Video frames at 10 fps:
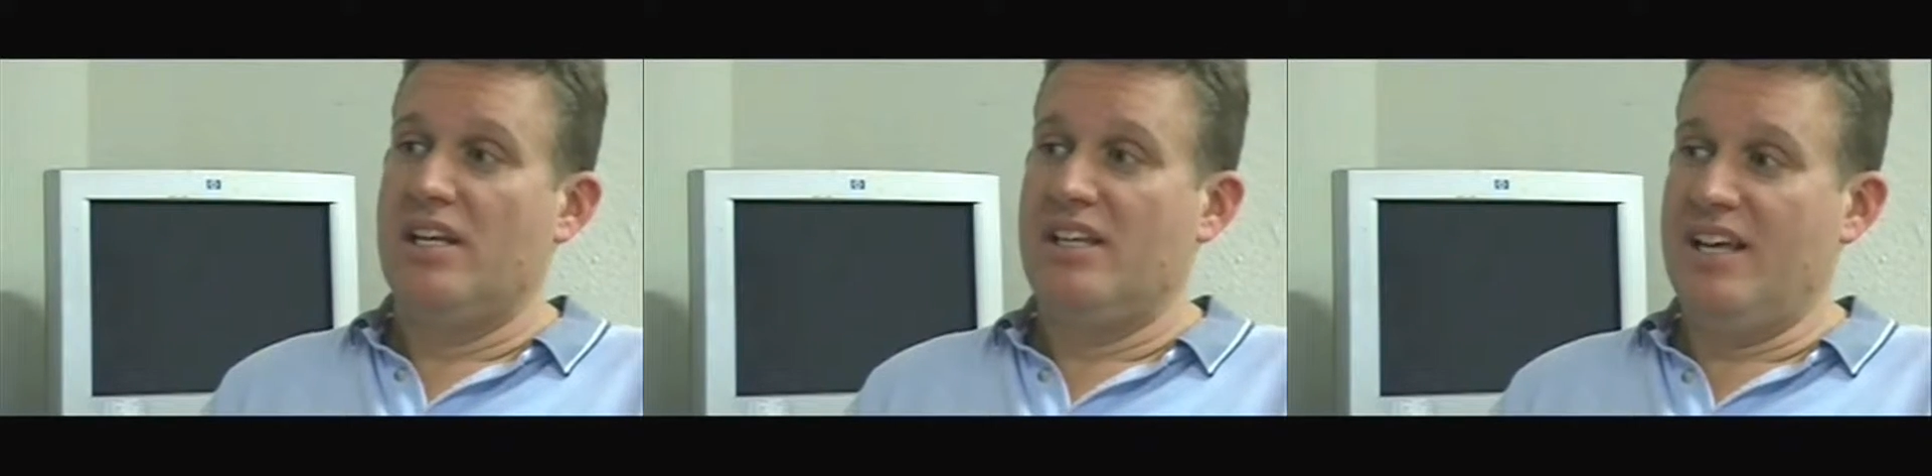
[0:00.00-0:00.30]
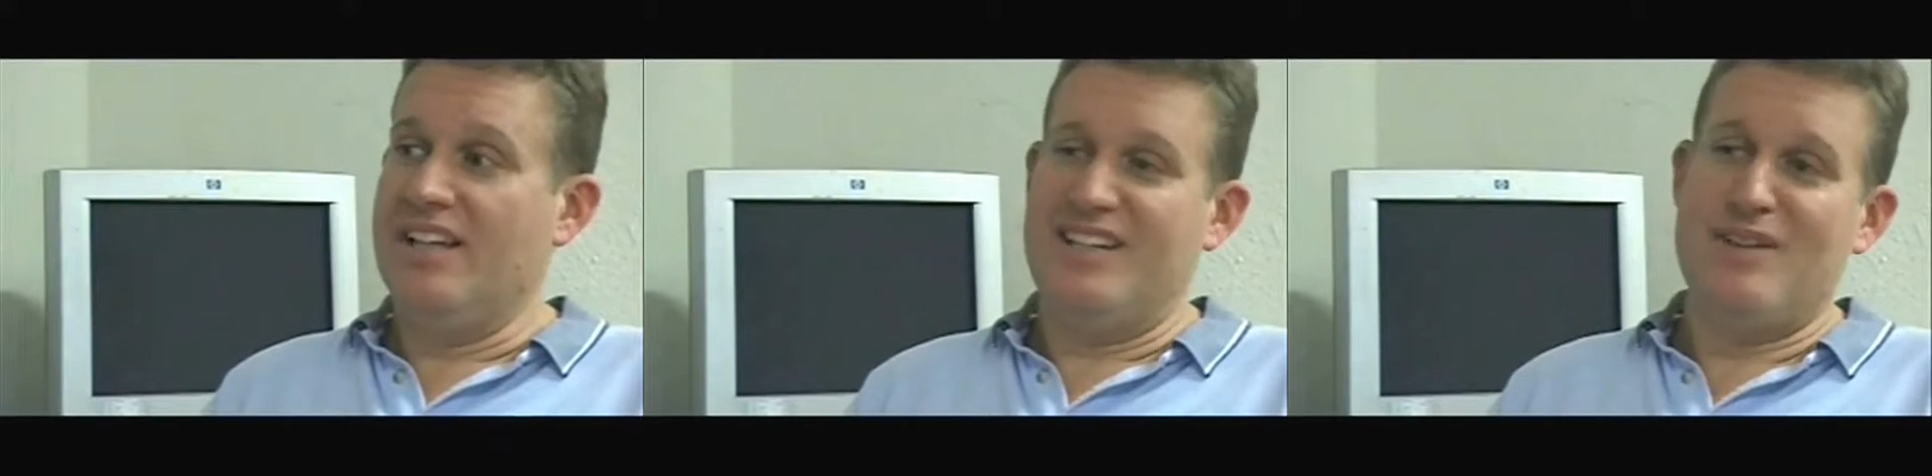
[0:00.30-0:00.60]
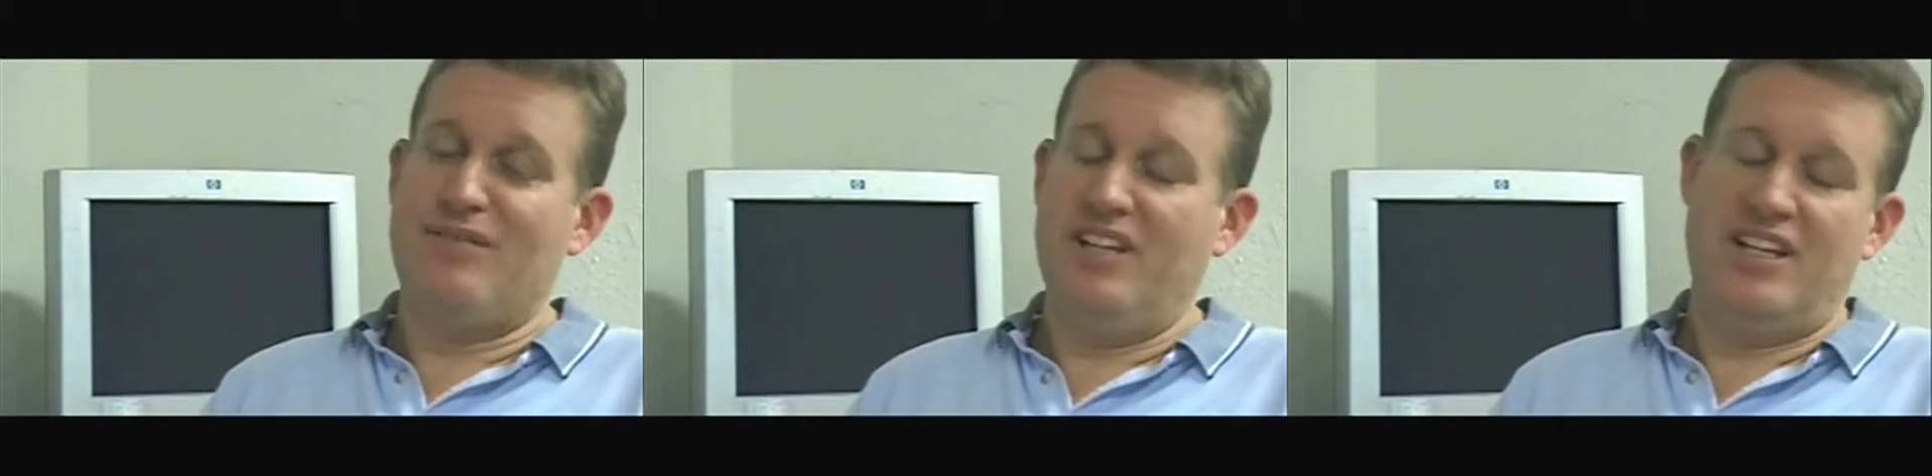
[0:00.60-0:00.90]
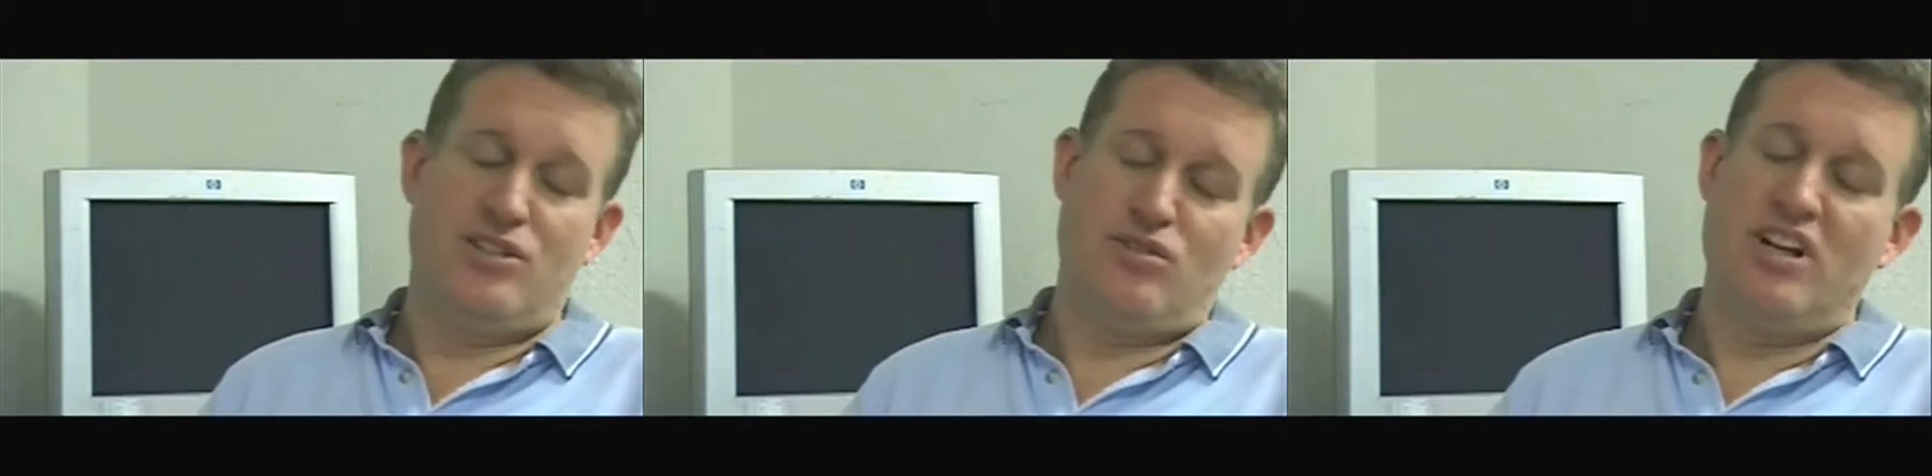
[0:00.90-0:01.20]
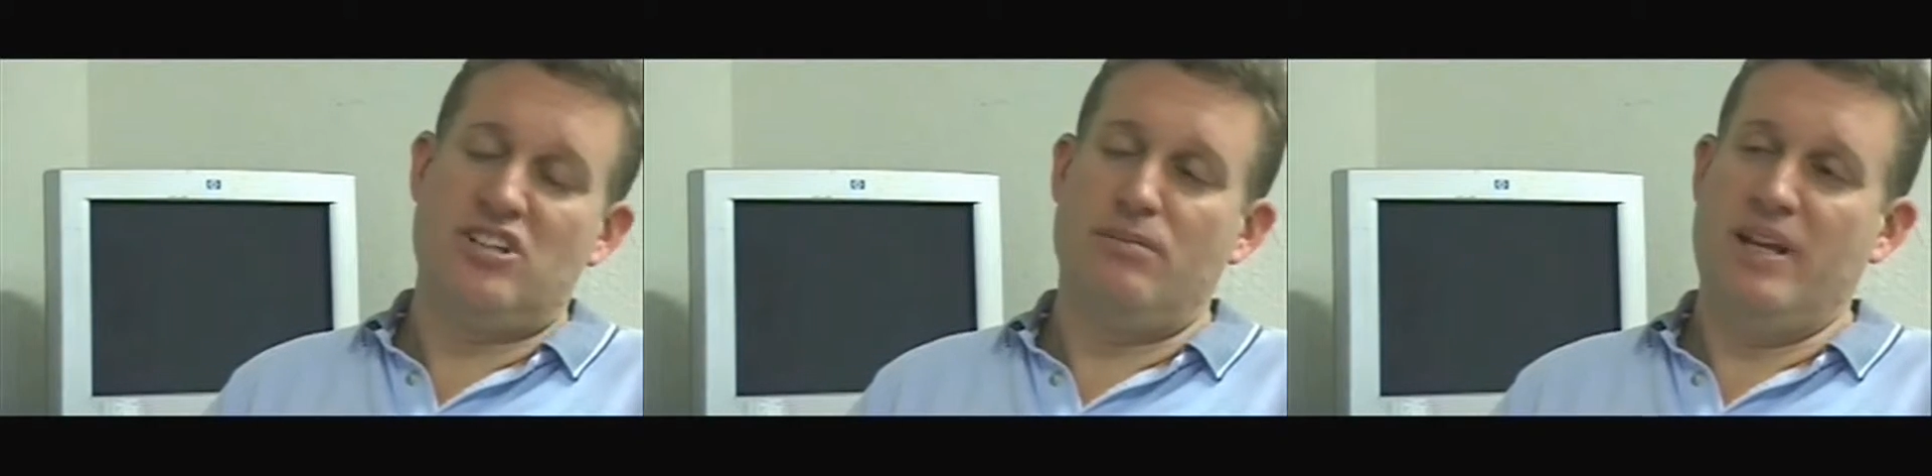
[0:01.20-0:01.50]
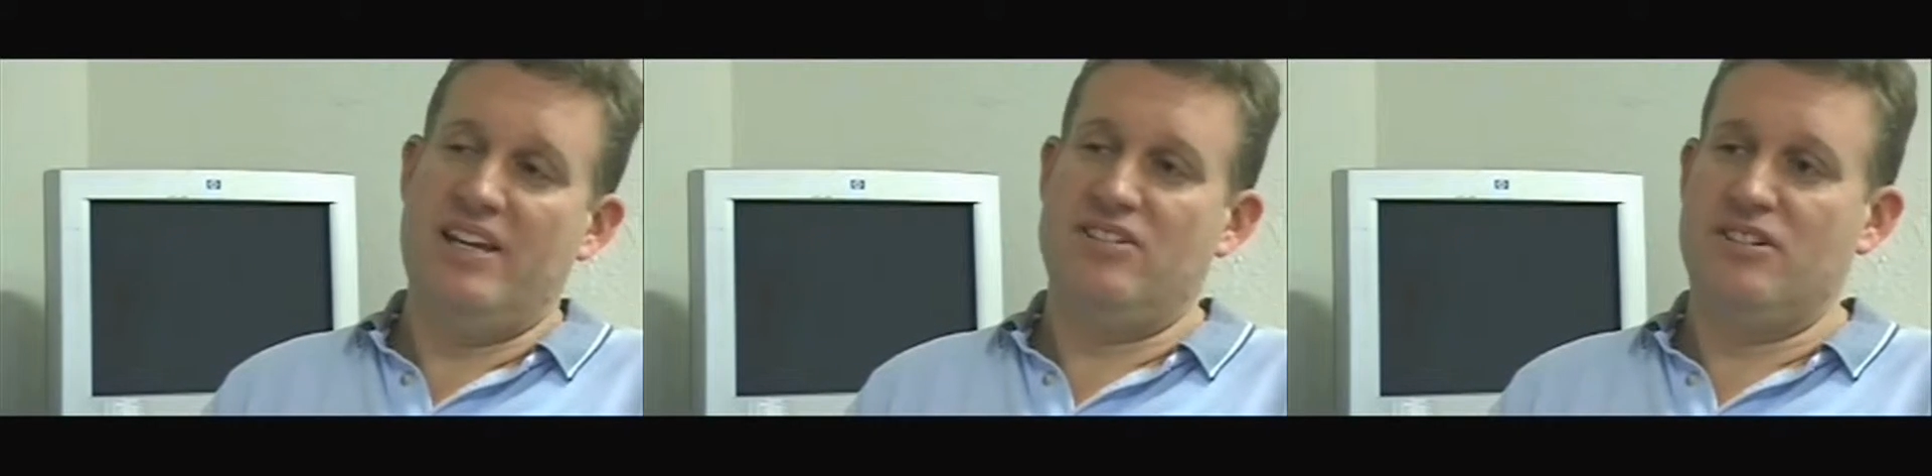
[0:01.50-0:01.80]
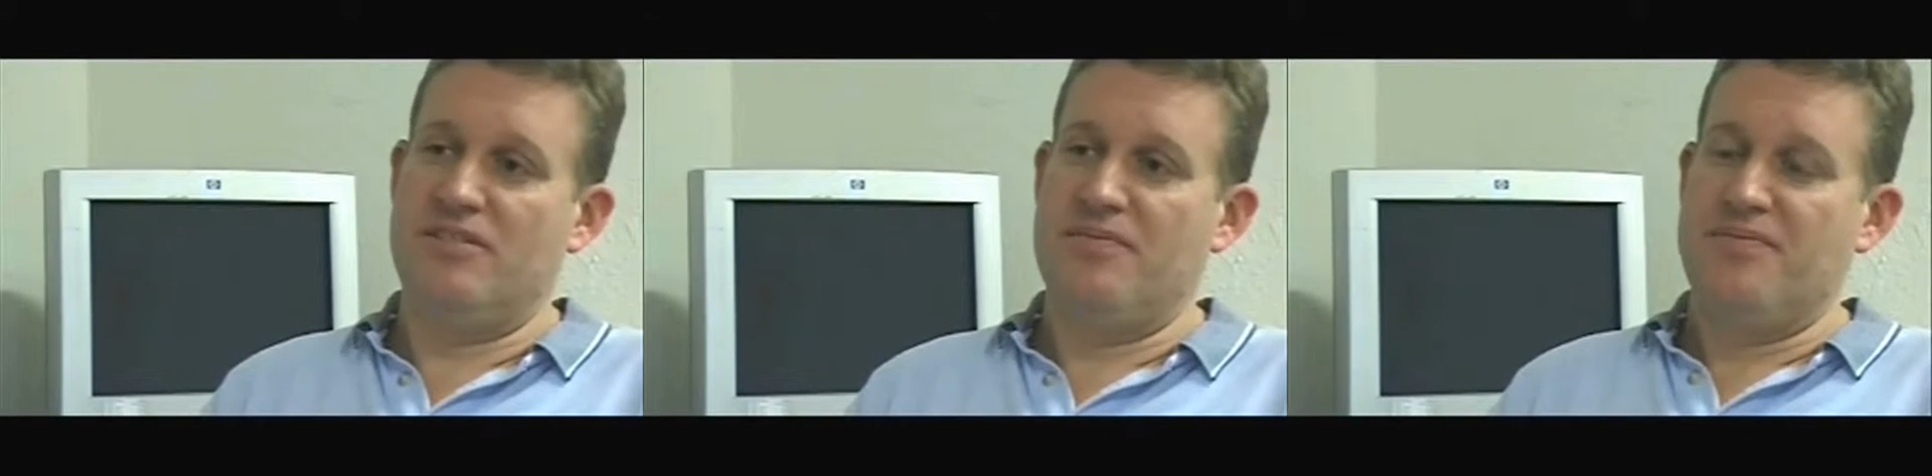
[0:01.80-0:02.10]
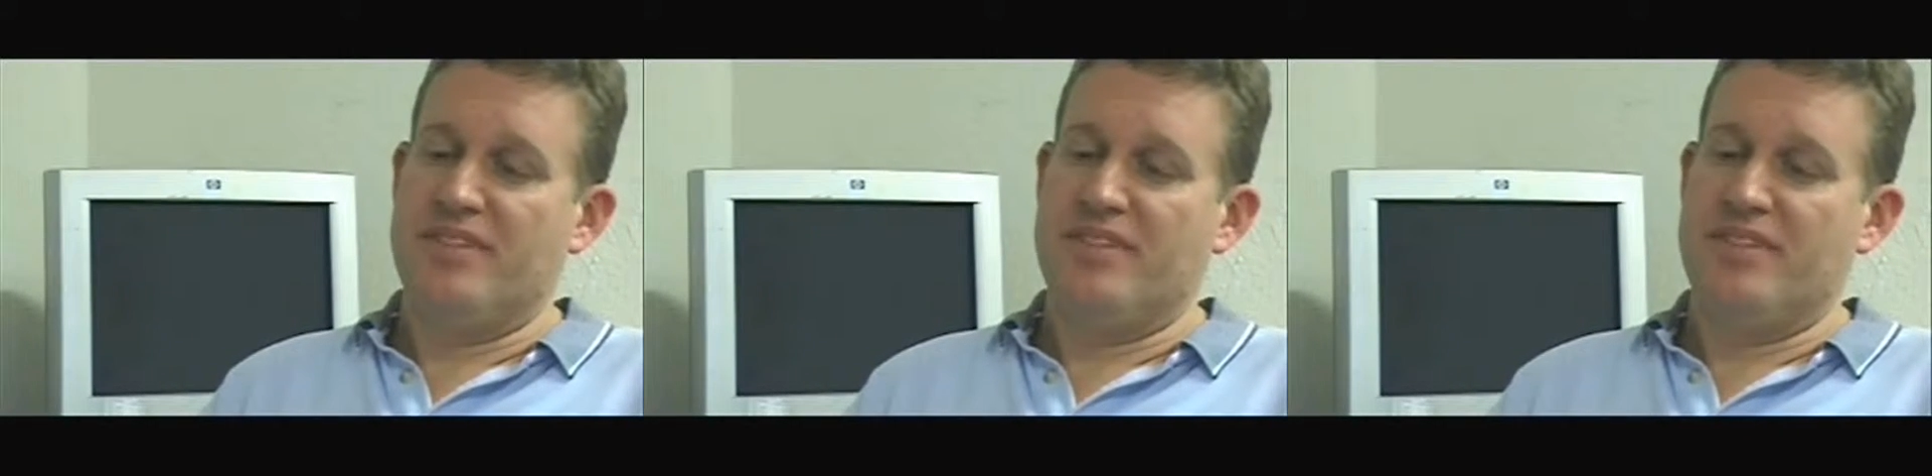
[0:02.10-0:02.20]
yeah, definitely a construction manager